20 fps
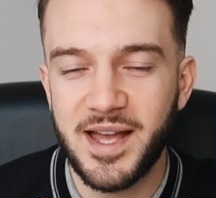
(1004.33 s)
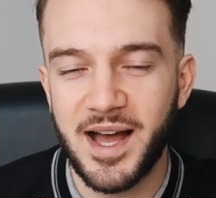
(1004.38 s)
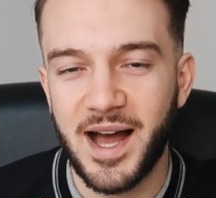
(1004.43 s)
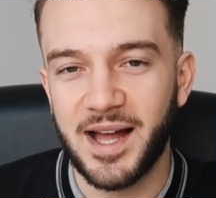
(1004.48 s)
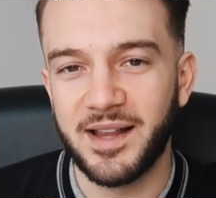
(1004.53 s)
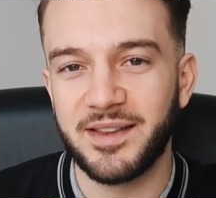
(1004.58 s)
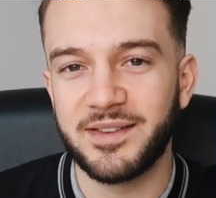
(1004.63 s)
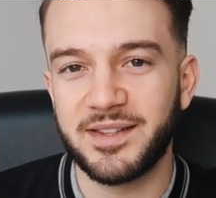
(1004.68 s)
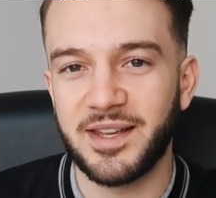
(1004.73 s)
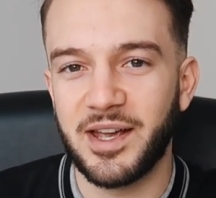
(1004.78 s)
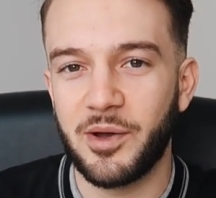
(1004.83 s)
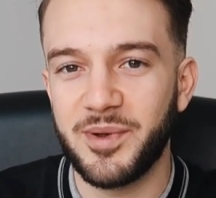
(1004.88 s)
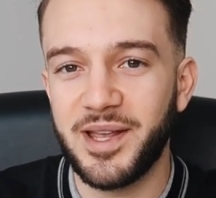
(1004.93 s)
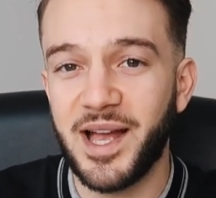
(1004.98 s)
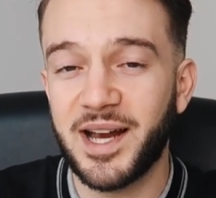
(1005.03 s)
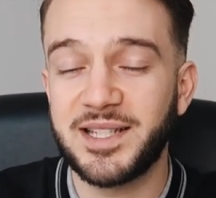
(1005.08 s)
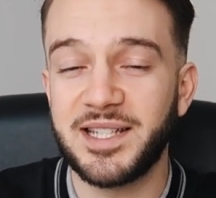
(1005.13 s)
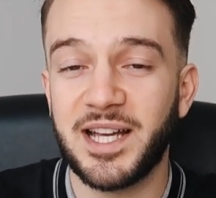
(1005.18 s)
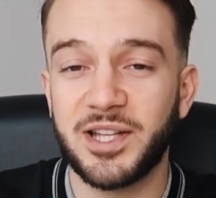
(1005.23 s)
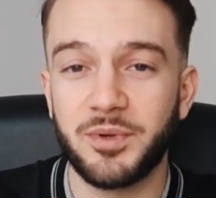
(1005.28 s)
And we
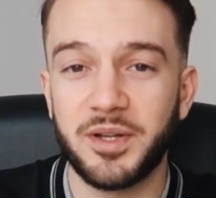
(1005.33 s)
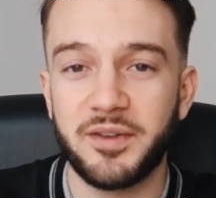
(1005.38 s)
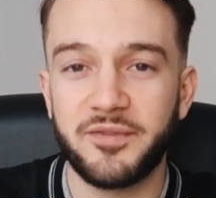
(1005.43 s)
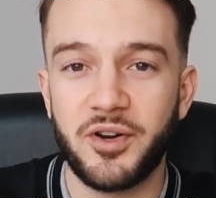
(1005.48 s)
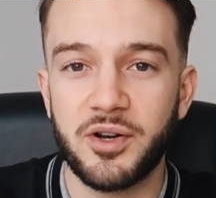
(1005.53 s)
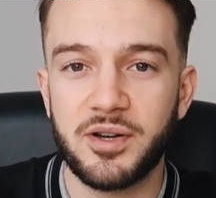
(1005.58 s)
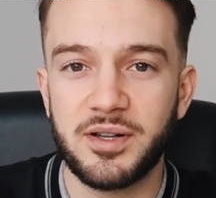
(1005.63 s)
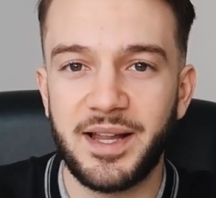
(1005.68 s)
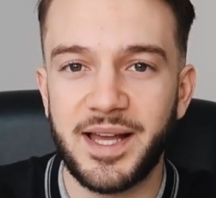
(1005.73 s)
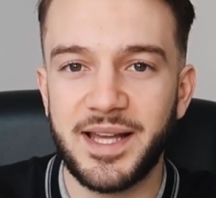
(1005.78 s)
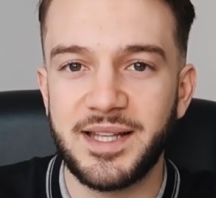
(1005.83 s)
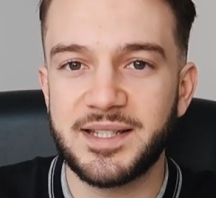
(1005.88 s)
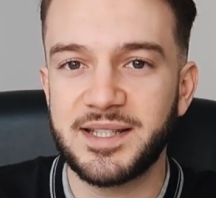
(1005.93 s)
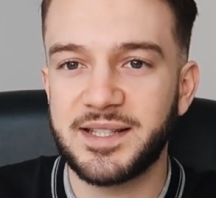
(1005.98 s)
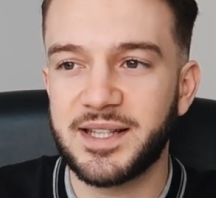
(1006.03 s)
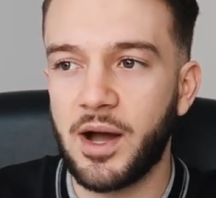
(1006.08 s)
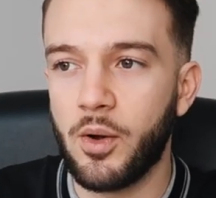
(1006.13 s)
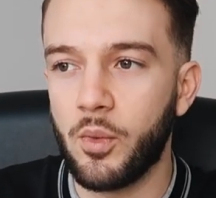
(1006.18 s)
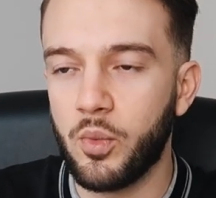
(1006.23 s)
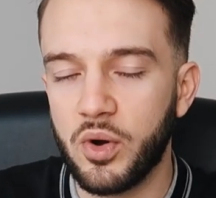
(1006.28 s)
actually had one of our clients
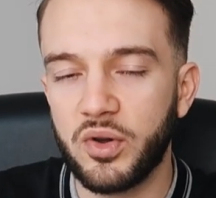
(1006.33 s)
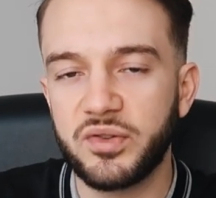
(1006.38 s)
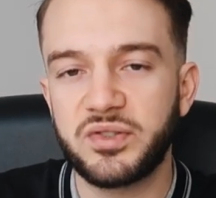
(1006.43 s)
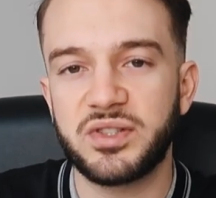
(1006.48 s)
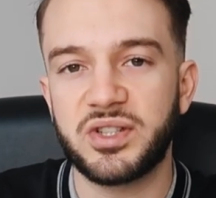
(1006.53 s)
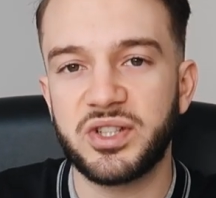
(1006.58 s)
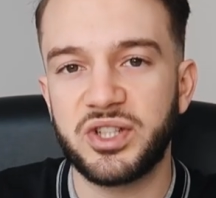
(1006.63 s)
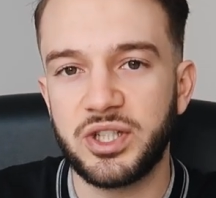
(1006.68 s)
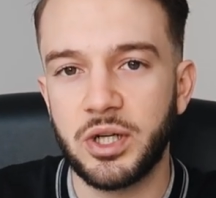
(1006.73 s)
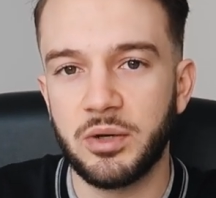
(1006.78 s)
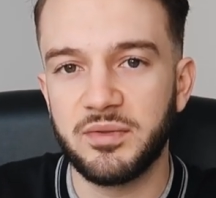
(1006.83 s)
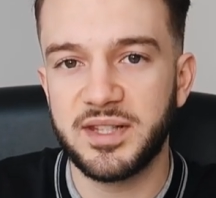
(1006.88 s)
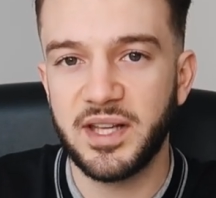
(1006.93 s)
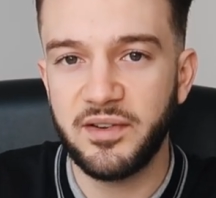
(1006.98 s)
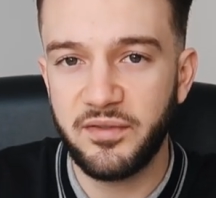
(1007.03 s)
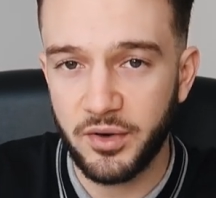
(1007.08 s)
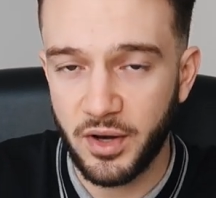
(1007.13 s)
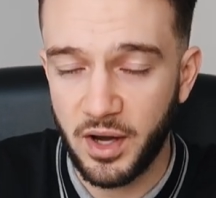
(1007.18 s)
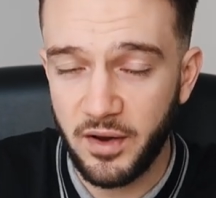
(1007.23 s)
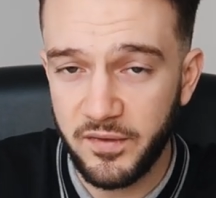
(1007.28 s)
that wanted to show
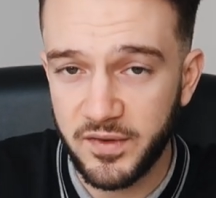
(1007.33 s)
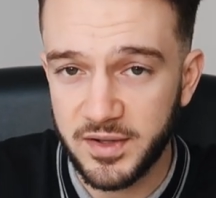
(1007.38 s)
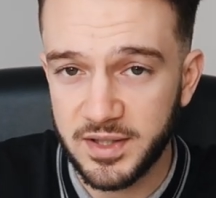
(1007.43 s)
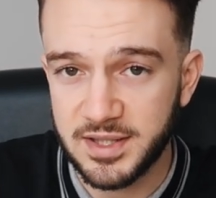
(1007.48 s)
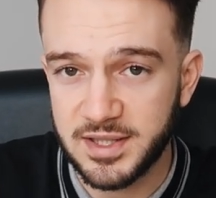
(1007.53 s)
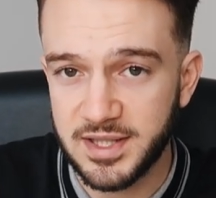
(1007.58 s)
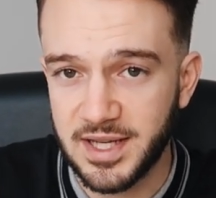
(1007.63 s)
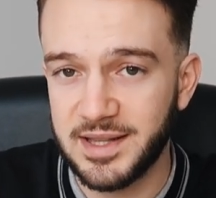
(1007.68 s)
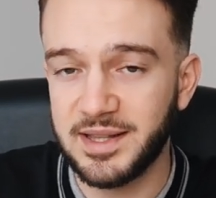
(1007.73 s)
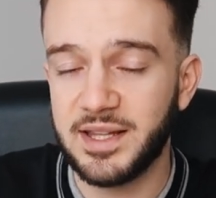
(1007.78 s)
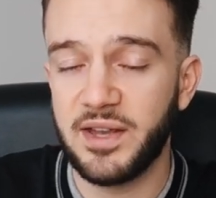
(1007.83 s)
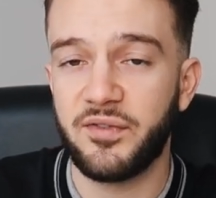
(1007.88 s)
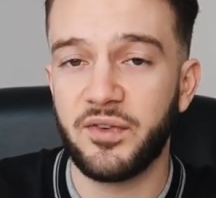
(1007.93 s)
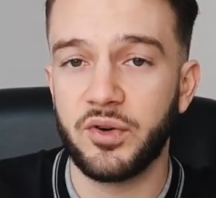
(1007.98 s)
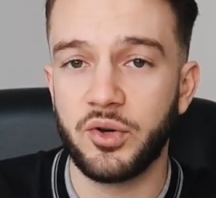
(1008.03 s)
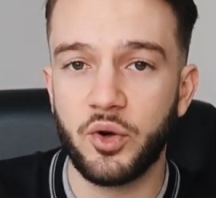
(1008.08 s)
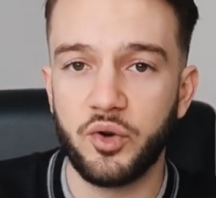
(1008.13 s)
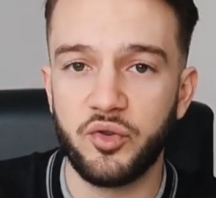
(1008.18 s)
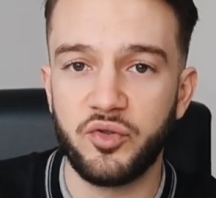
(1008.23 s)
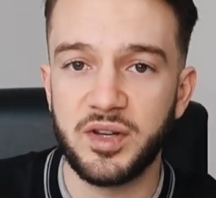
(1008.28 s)
different offers in
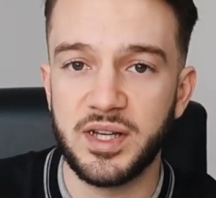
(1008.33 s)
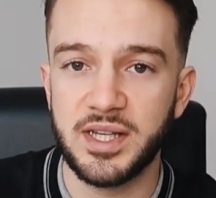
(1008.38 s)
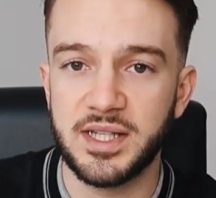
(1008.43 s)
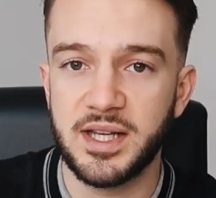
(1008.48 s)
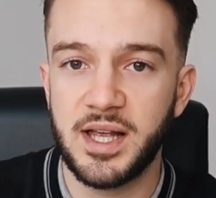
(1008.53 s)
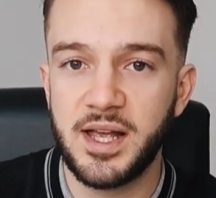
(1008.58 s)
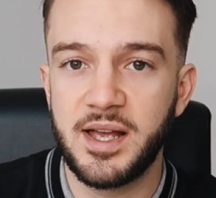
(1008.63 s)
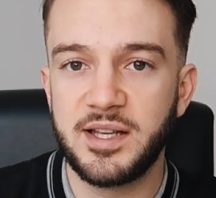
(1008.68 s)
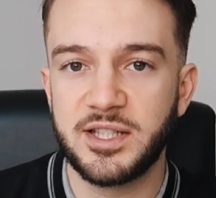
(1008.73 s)
different countries.